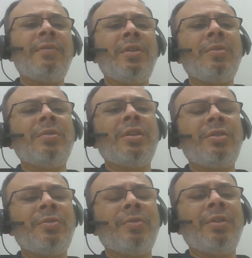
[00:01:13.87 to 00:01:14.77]
into the
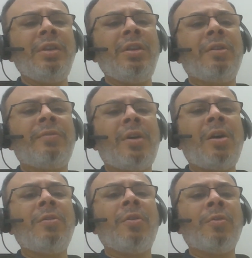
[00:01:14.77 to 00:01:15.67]
story of
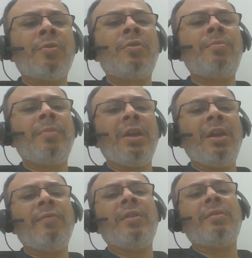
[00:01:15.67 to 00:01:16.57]
how Rome
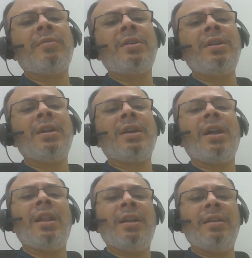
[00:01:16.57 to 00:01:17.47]
gave the world a
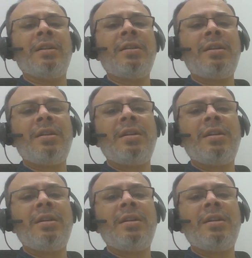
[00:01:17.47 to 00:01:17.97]
calendar,